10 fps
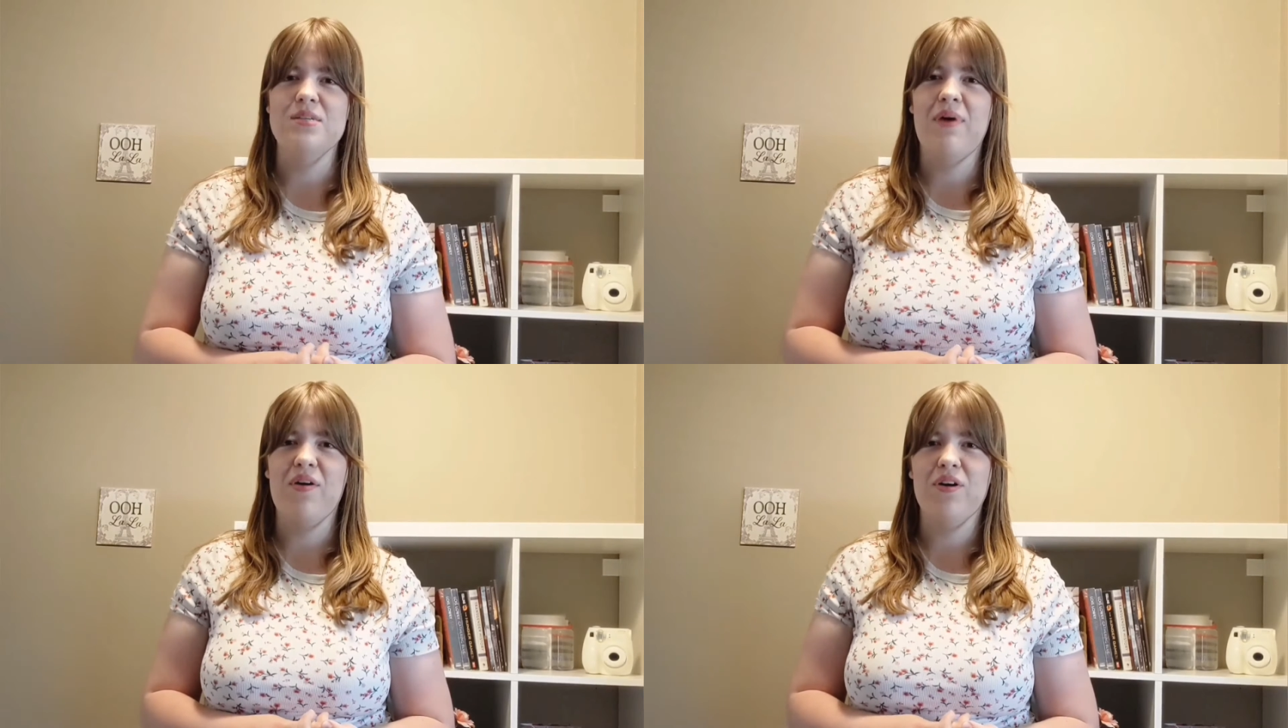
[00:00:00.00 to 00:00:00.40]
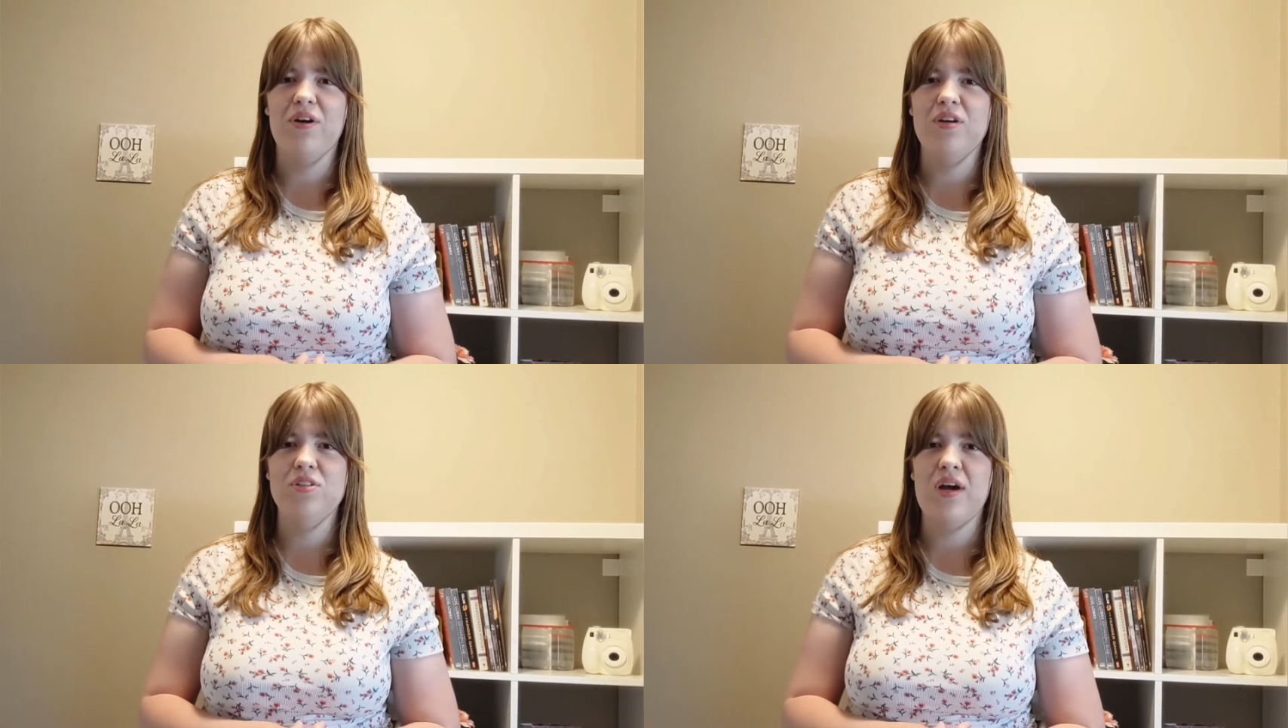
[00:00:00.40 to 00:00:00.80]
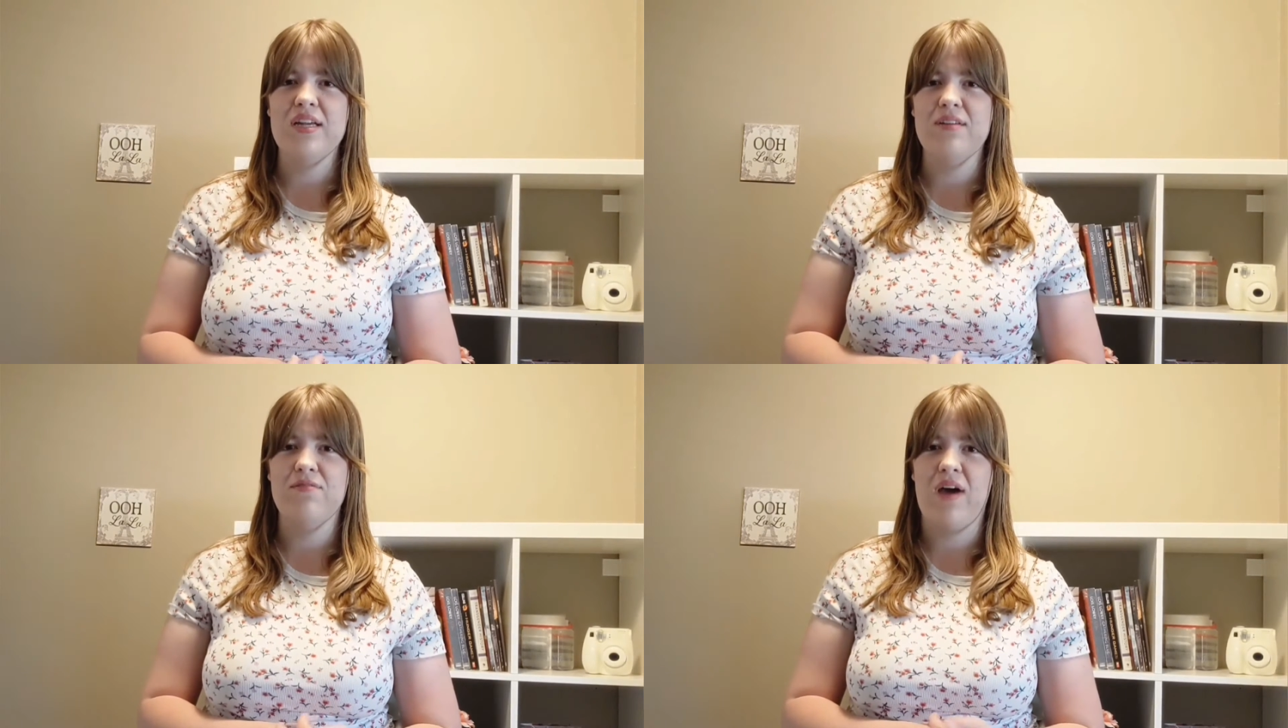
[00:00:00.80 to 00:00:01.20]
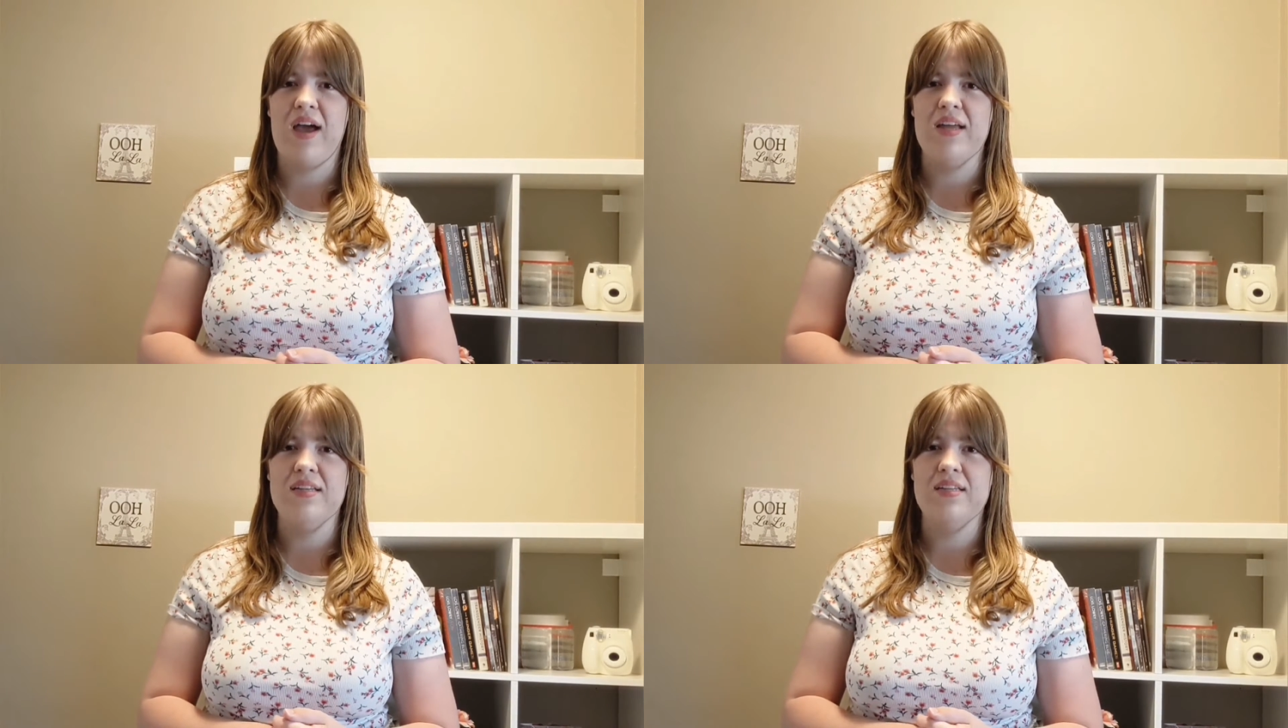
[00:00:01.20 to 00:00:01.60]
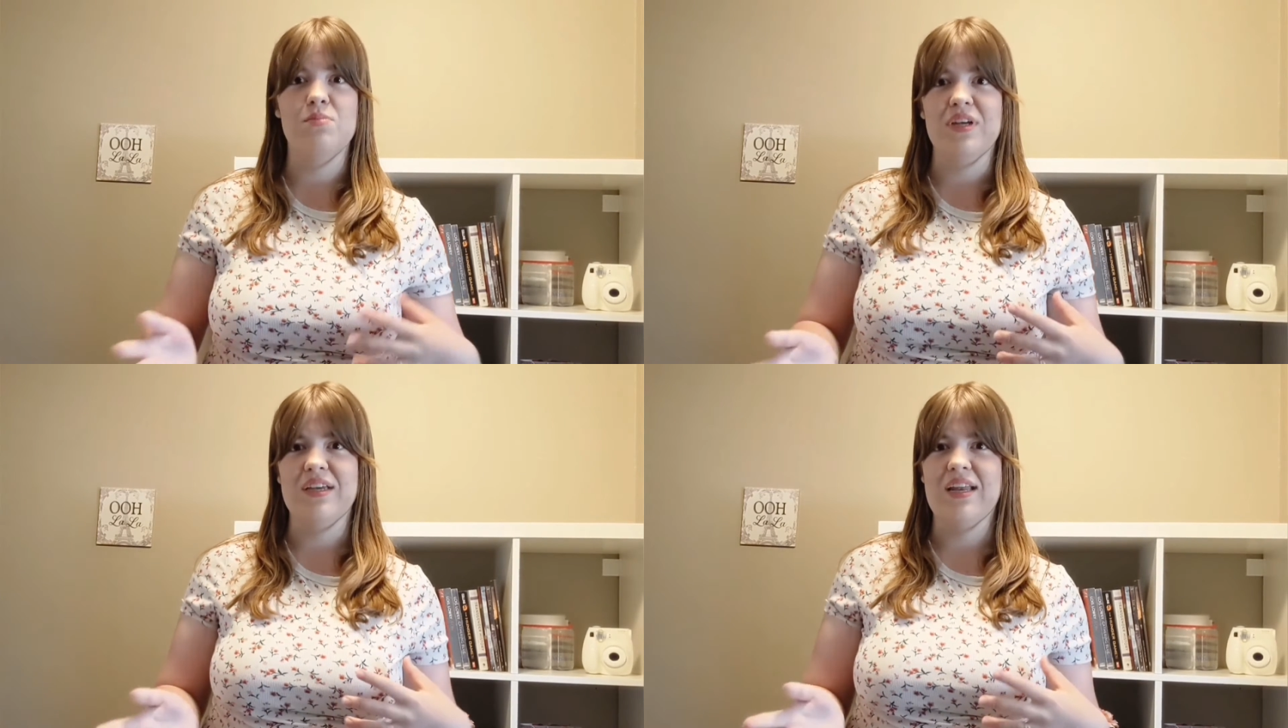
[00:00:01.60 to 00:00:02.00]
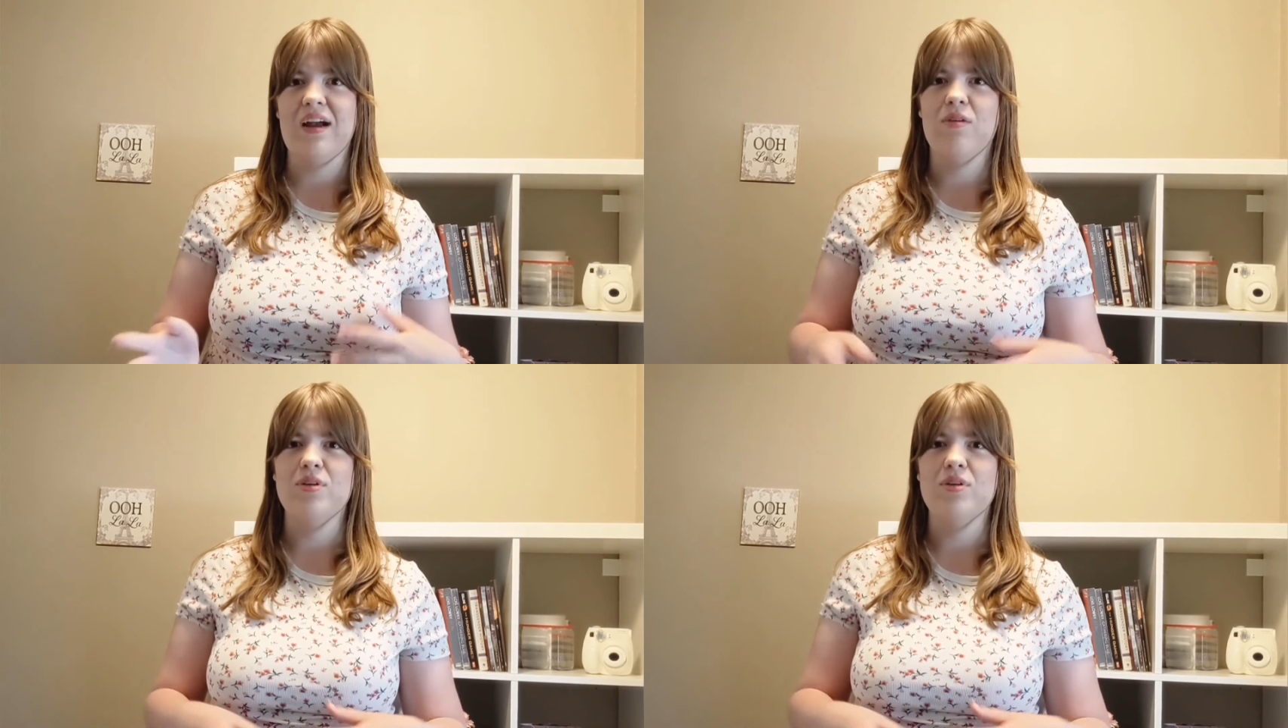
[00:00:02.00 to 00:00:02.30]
it's about her trying to find this billionaire,